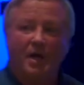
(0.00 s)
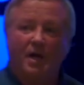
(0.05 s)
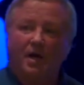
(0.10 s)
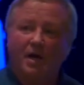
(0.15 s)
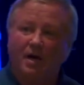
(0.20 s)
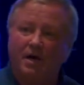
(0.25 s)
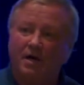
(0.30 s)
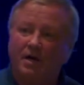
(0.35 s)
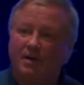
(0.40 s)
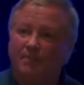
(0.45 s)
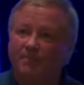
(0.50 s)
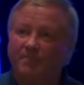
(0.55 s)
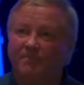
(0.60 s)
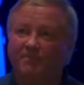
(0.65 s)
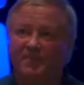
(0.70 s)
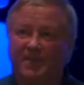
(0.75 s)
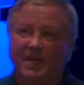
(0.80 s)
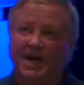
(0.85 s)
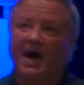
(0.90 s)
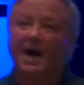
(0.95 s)
Um,
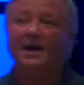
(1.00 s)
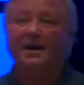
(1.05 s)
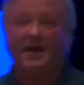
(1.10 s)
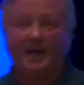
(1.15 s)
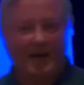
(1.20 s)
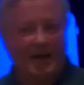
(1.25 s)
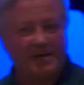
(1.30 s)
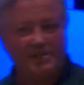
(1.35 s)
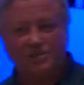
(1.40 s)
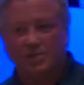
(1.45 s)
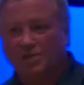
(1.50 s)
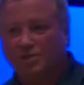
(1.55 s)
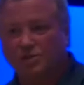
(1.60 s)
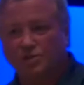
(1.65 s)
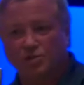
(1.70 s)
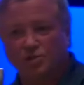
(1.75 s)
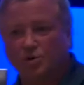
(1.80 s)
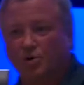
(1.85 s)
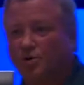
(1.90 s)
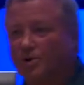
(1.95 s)
Vyatta has a
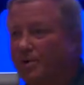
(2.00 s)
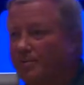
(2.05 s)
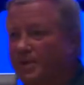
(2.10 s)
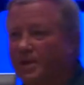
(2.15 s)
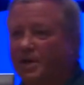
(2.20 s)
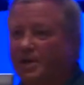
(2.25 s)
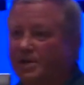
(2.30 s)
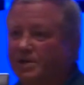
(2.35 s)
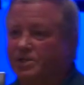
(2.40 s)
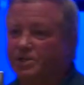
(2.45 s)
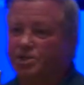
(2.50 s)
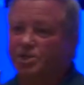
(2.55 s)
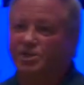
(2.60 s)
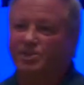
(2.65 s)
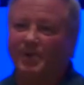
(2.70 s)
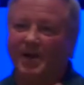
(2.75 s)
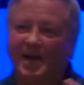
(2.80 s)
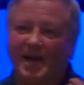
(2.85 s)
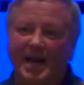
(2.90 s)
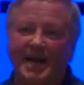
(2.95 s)
controller. I mean, just
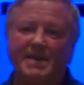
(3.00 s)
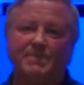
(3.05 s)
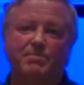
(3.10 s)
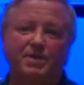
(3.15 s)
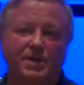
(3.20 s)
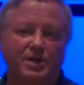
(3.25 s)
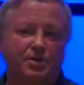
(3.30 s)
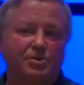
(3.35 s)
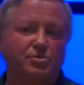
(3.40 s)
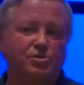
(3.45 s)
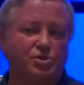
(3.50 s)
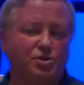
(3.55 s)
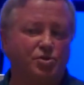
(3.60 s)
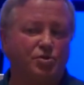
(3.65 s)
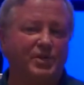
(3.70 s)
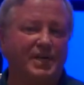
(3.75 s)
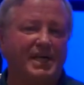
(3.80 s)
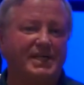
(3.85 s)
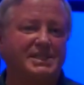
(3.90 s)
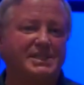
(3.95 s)
about anybody who's
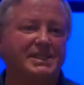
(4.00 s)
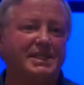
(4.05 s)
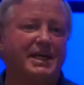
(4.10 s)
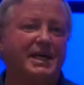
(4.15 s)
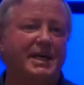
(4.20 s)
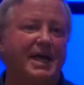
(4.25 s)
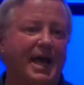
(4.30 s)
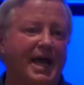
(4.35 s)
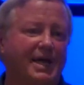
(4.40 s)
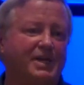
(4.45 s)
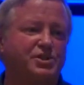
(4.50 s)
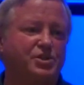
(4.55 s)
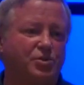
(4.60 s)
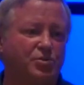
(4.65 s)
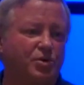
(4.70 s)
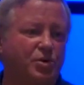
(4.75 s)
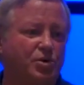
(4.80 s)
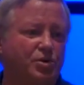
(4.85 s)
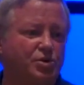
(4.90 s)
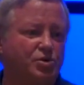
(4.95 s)
doing SDN has
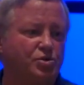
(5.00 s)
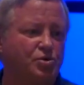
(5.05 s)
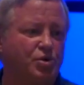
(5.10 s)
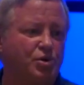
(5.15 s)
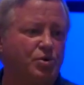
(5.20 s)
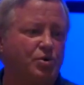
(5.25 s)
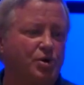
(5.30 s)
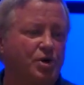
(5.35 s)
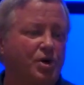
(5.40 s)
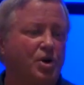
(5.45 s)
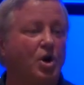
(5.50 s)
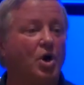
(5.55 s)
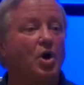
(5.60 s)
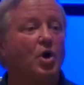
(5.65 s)
their own controller.